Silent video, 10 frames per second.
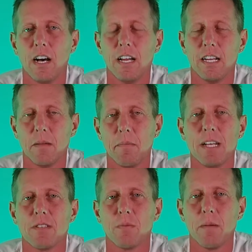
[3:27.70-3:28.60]
in the
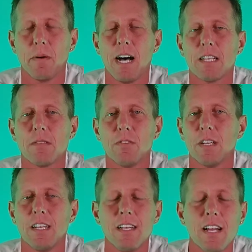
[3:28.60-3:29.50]
best way possible.
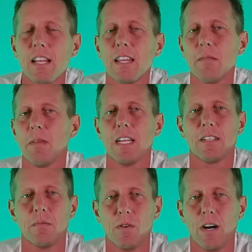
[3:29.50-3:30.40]
And nothing makes
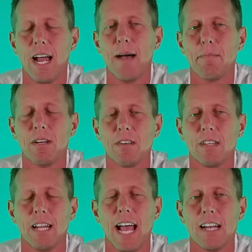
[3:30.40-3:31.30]
them more happier
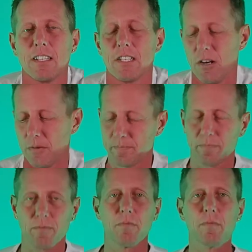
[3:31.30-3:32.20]
than that. So
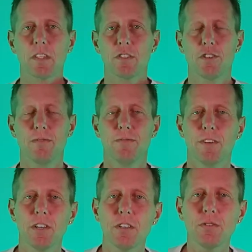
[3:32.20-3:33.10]
to
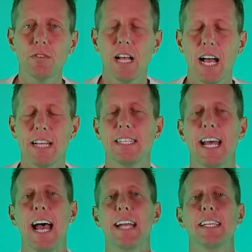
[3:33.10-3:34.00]
virtualize
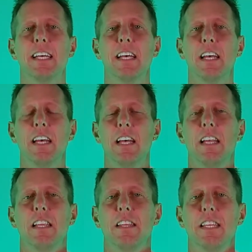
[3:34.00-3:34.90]
that,
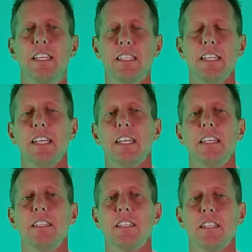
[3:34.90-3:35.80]
this
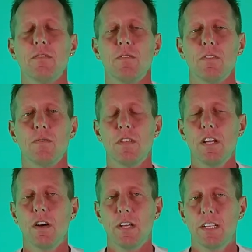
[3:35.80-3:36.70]
is,
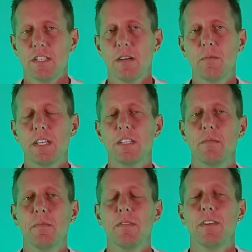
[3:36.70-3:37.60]
in some ways
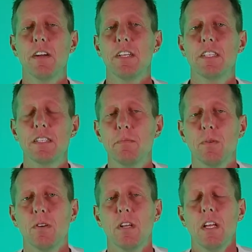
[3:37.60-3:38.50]
can be very
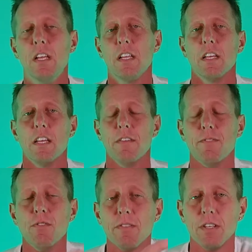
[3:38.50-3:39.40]
simple. If
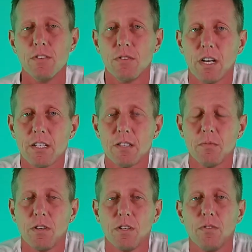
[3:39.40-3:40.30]
you have a new
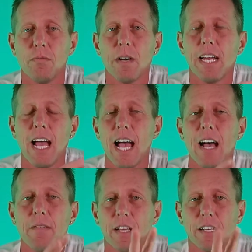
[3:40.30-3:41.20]
customer, you might
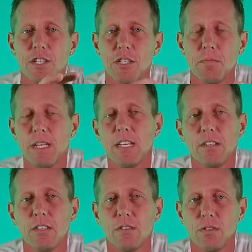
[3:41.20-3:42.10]
have like a
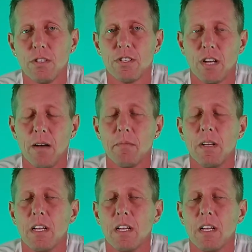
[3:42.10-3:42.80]
spiel or some,